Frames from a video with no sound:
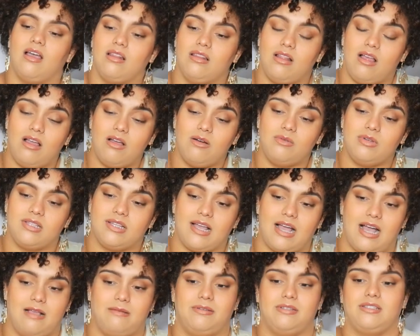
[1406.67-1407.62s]
along with
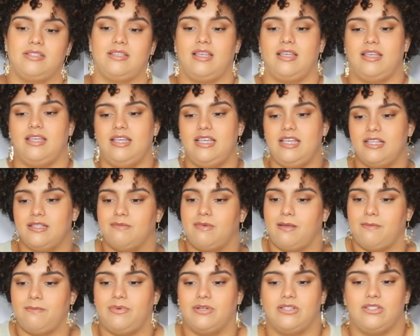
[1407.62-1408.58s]
captions like he's my
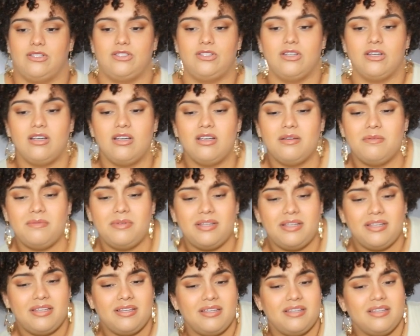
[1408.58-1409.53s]
prince
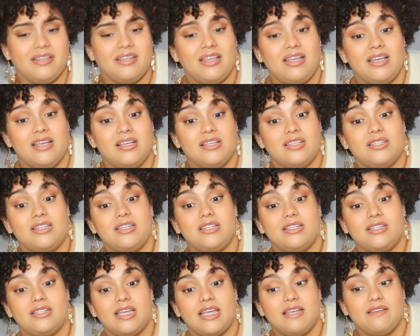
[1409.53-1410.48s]
charming she
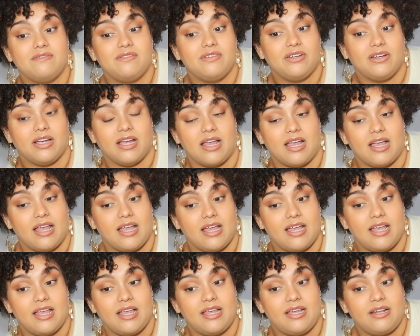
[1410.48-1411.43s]
shaved her
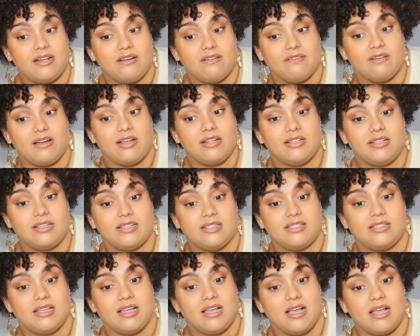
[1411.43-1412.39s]
head around this
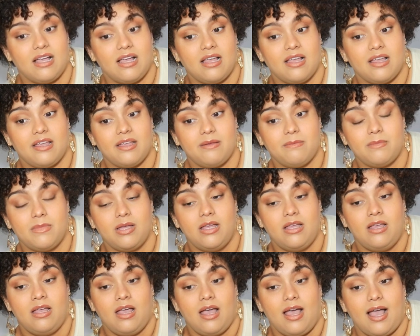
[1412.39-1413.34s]
time
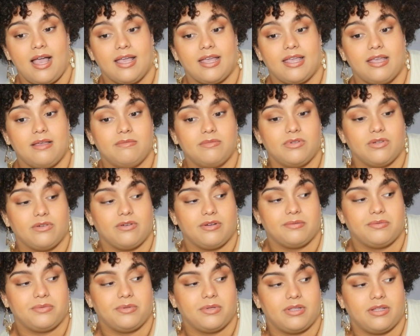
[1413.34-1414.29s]
i came to
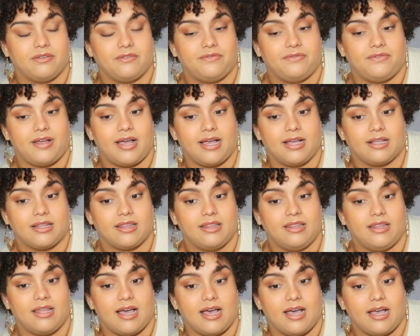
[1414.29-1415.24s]
grips with the fact
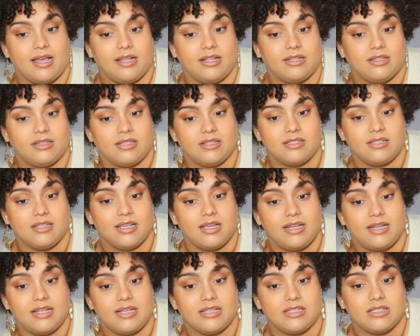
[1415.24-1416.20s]
that this
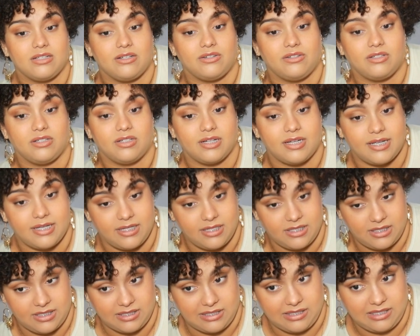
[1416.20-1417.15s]
lady is
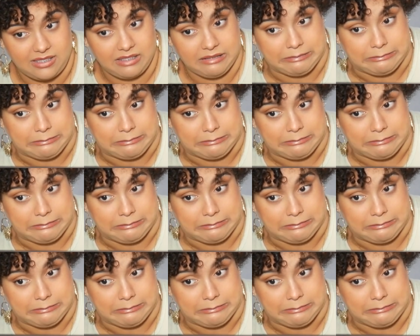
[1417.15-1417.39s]
crazy